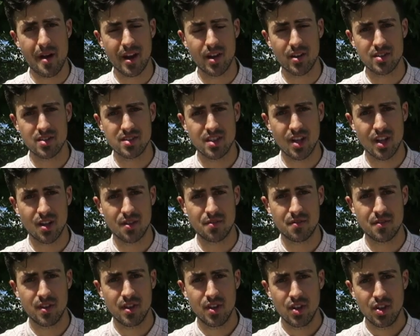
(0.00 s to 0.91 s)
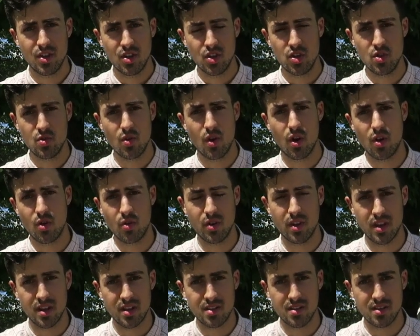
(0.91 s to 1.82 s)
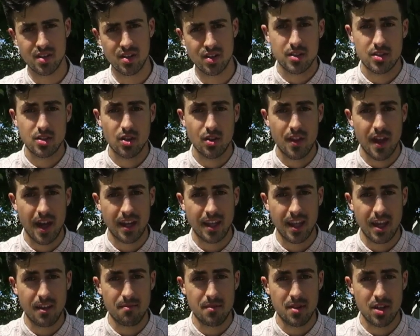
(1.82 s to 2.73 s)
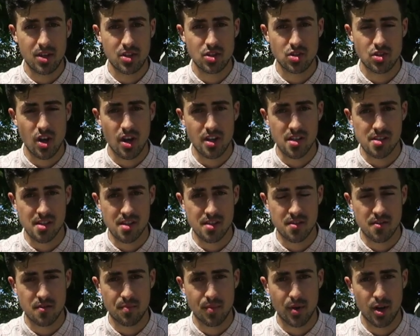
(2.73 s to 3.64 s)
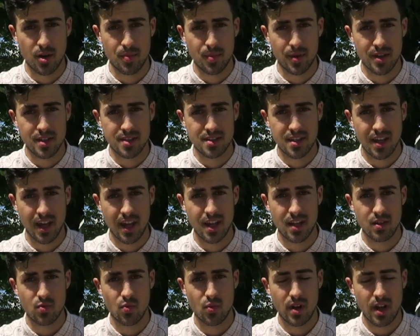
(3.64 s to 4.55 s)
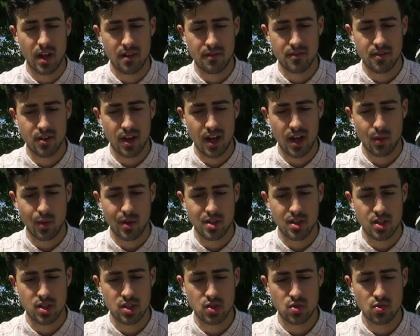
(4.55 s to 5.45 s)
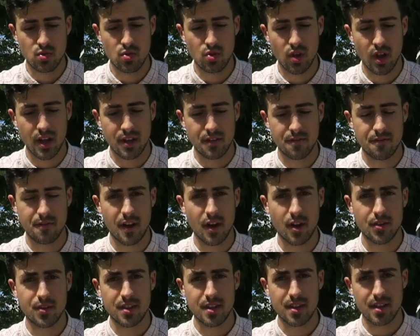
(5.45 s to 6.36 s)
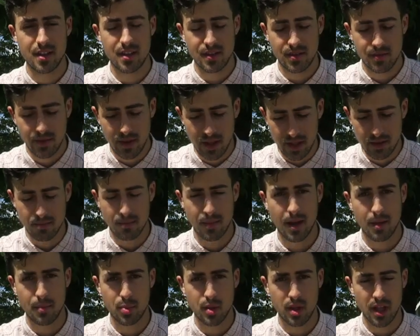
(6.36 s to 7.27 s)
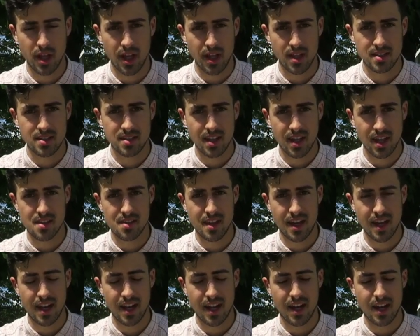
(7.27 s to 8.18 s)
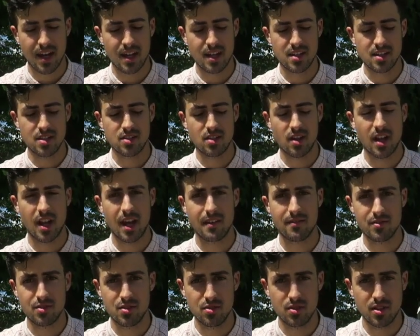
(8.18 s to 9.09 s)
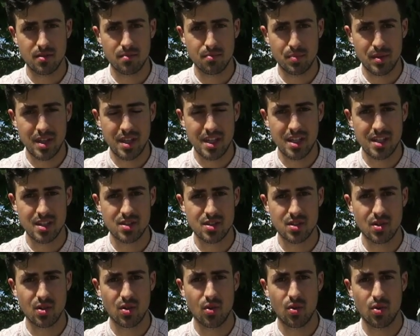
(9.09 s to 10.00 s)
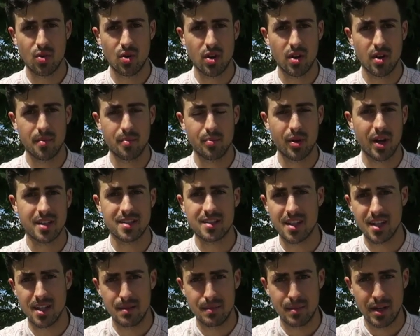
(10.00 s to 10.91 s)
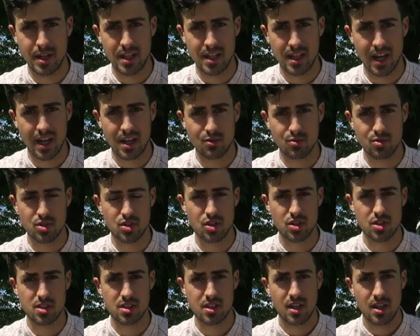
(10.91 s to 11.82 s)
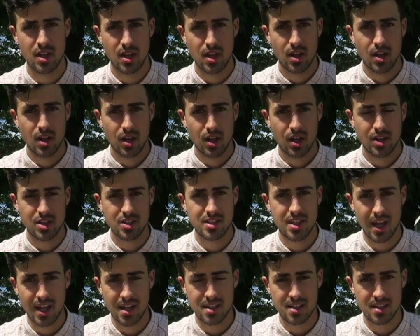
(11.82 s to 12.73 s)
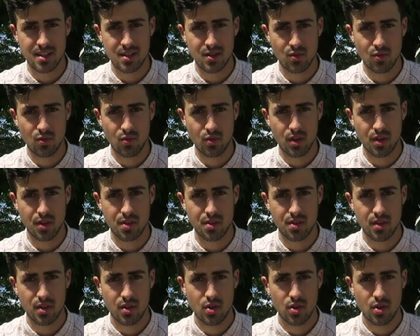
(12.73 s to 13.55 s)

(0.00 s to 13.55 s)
by yourself. You own it. So that gave me a strong sense of purpose, and whenever I went to school I felt in my place, that I did not have to compete or impress anybody. I was just contented with